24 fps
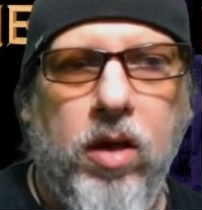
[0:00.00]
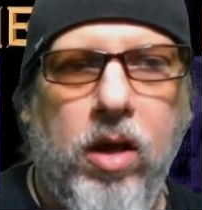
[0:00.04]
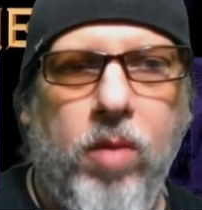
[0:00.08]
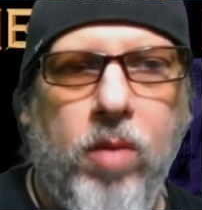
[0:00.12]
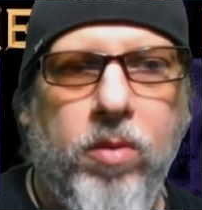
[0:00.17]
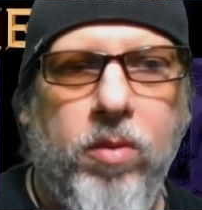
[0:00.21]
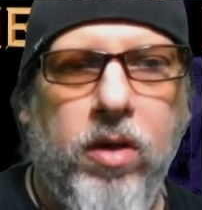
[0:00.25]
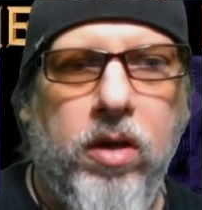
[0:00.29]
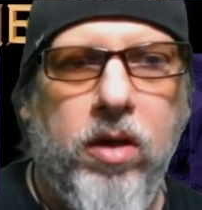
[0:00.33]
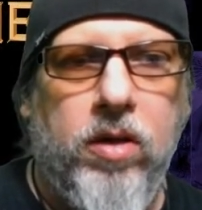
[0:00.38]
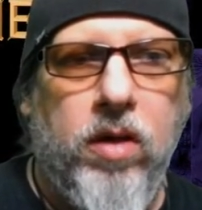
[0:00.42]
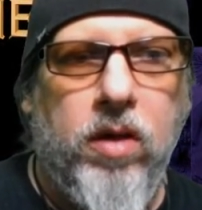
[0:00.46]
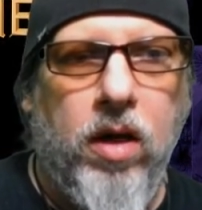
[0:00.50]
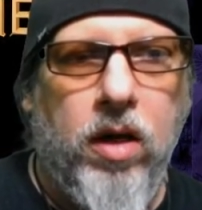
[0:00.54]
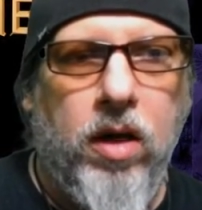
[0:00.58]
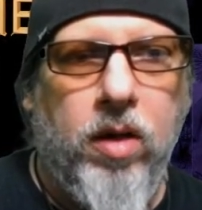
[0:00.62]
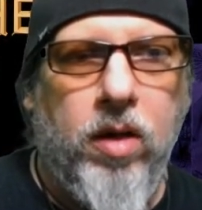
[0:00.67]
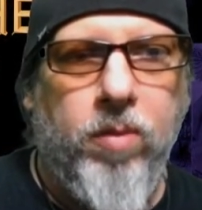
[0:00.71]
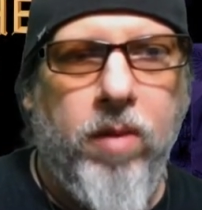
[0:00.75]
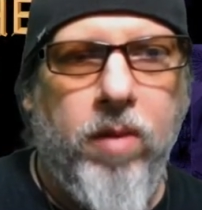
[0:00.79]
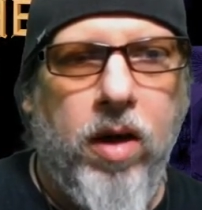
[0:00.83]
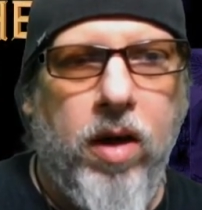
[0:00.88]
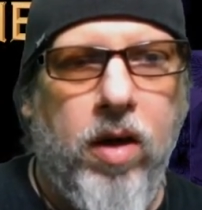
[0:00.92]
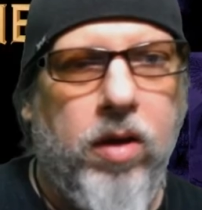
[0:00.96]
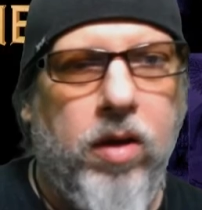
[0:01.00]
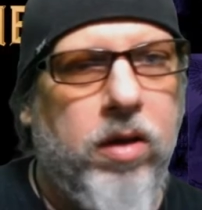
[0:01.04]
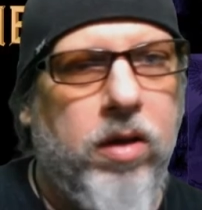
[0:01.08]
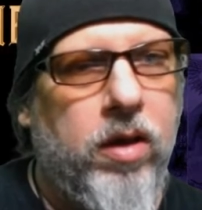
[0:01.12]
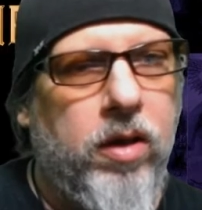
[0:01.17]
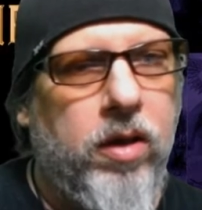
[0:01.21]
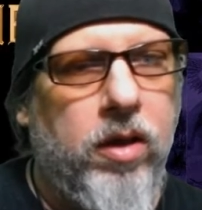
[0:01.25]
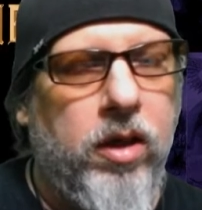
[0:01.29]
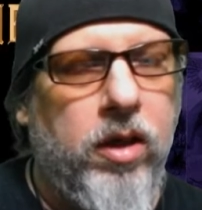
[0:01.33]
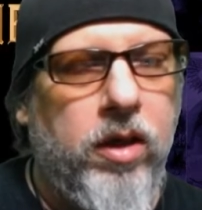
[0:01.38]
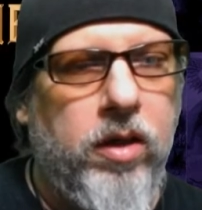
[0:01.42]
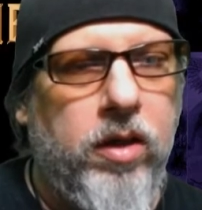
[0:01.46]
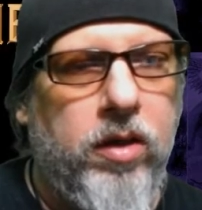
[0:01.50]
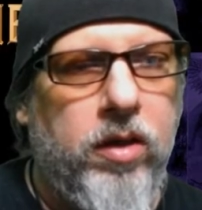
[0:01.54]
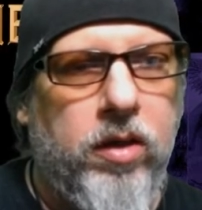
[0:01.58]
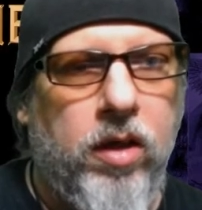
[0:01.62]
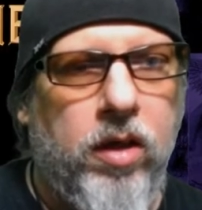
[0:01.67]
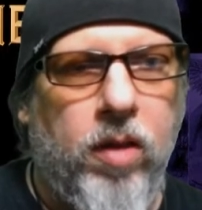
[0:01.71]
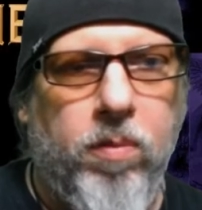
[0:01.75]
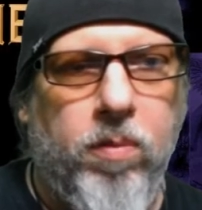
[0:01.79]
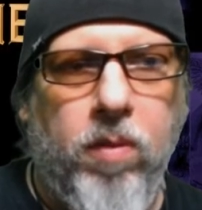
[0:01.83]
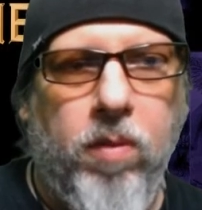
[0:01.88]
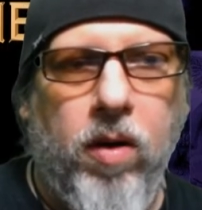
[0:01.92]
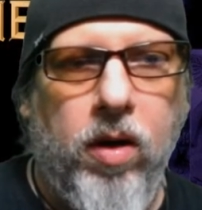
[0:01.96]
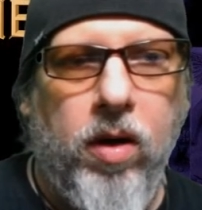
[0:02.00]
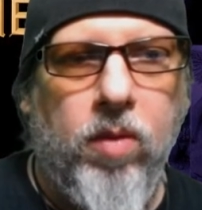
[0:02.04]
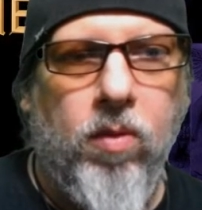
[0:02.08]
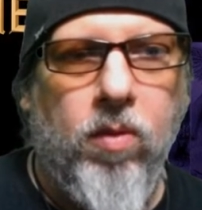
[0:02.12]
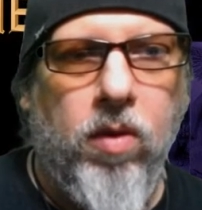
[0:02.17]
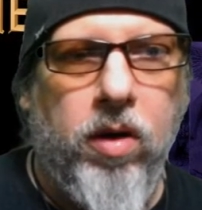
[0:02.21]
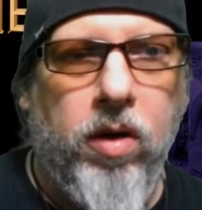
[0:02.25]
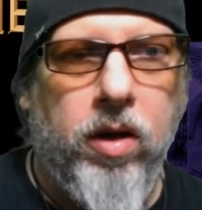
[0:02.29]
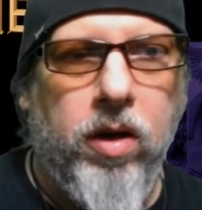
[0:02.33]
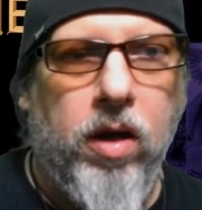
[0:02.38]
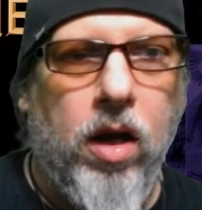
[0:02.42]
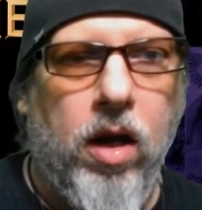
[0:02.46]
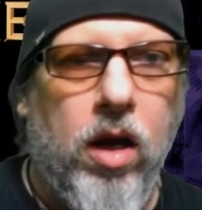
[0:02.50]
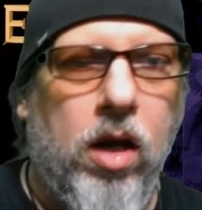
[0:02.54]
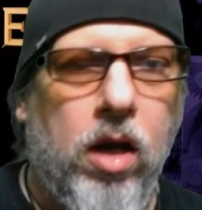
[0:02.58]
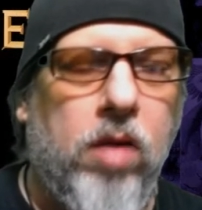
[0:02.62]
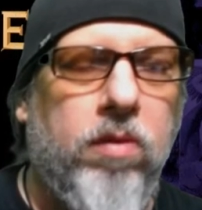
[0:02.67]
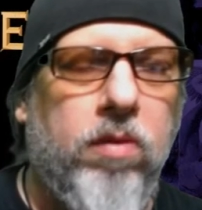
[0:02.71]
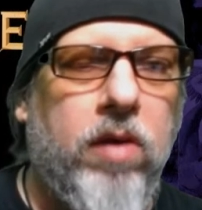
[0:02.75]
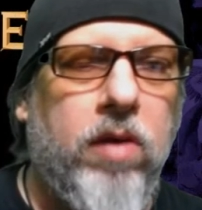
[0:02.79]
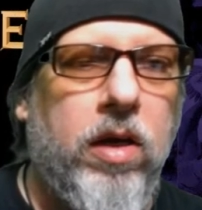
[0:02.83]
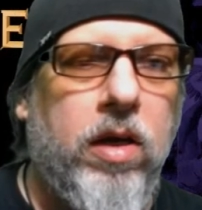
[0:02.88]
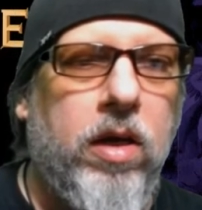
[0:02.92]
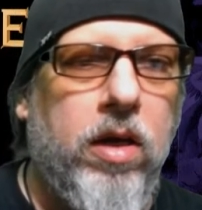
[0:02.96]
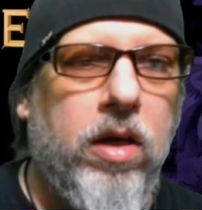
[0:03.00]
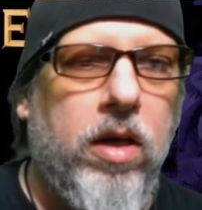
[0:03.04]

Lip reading: I'm going to talk about at least part one of